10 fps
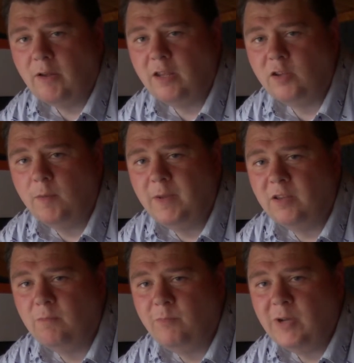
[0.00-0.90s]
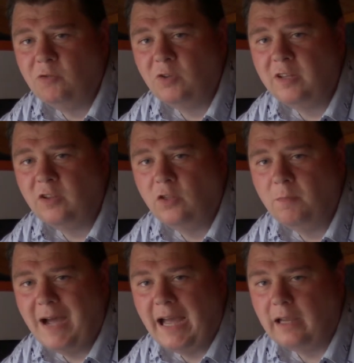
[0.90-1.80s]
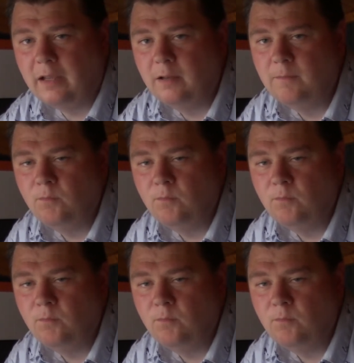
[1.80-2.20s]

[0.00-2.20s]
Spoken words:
There's going to be some buildings on the back,